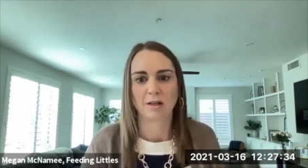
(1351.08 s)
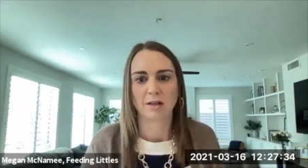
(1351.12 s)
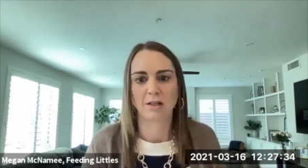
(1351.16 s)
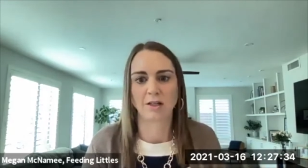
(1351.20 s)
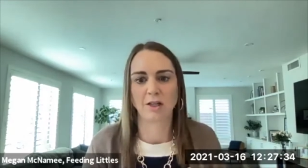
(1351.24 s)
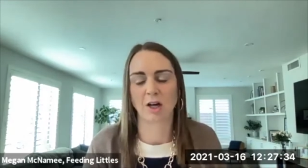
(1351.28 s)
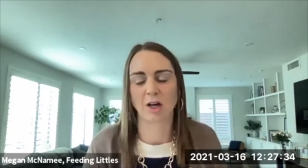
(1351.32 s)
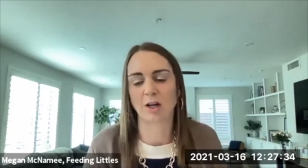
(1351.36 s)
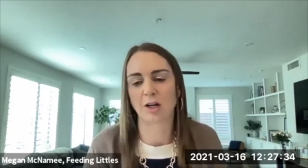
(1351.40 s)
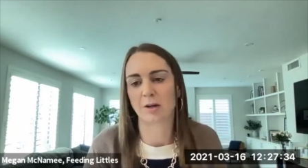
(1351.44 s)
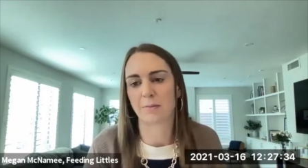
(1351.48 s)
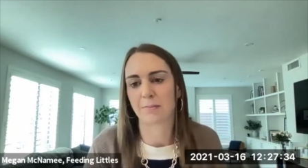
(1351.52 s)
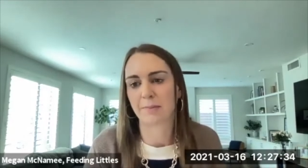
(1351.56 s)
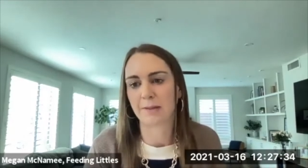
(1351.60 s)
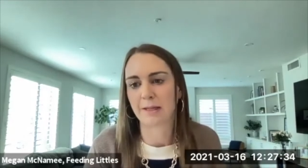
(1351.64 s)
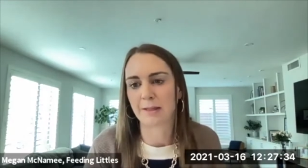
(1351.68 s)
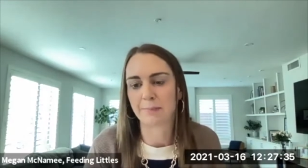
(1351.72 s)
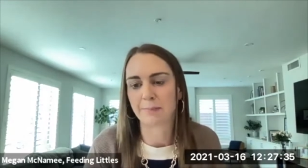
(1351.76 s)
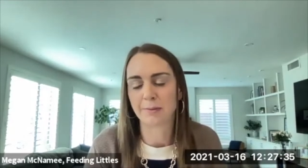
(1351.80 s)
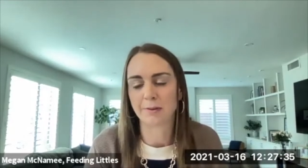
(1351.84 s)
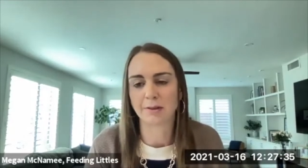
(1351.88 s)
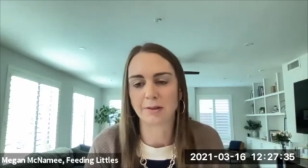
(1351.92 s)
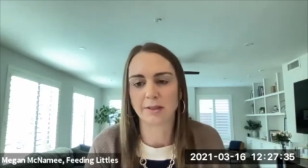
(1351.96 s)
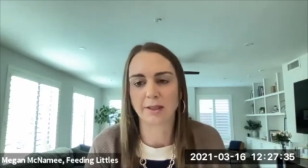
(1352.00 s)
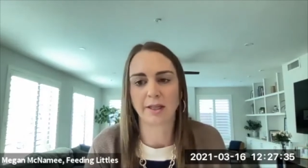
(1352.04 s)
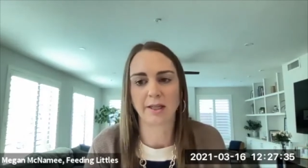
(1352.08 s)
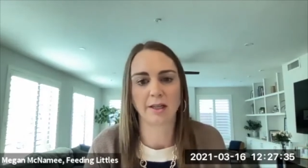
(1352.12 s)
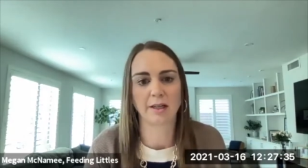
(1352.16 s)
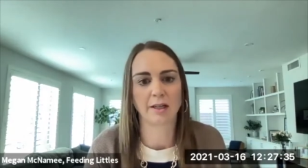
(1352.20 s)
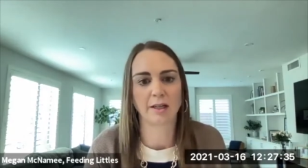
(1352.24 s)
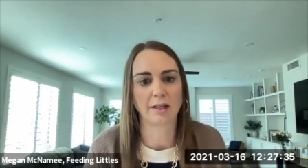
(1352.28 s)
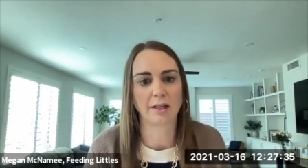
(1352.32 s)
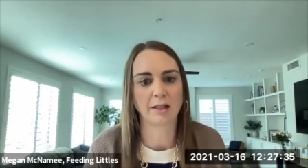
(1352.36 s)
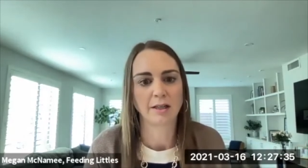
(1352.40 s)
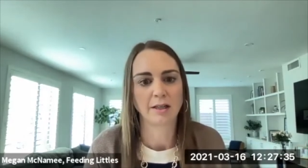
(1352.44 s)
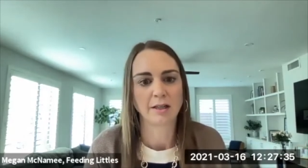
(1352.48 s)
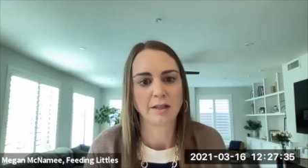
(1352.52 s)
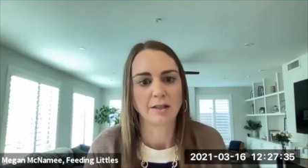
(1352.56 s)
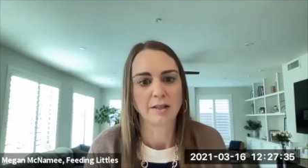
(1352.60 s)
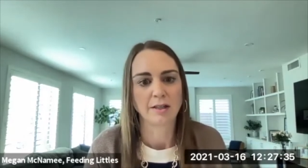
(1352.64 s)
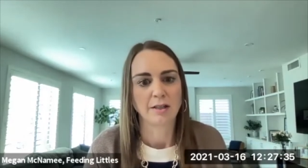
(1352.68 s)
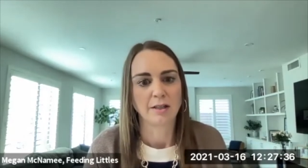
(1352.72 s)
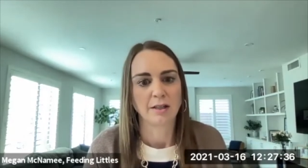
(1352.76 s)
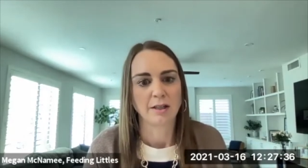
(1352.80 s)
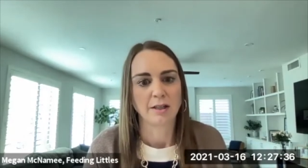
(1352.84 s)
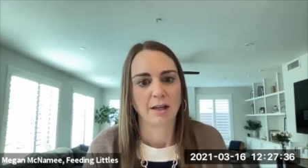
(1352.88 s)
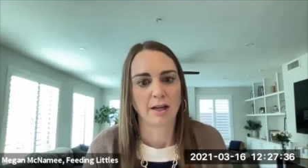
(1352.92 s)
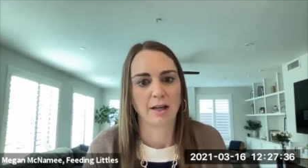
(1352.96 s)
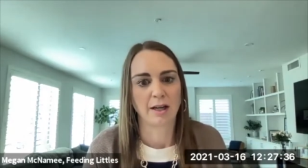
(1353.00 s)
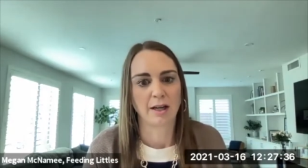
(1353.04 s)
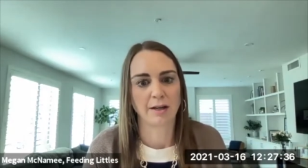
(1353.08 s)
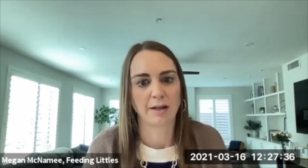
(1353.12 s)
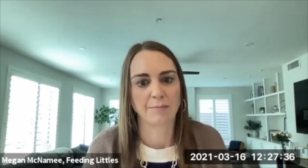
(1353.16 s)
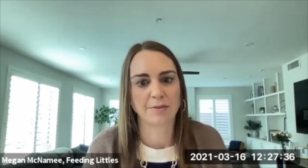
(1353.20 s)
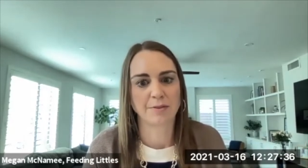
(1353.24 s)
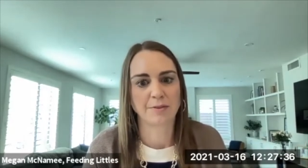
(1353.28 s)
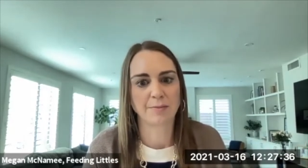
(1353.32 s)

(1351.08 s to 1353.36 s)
younger people here um,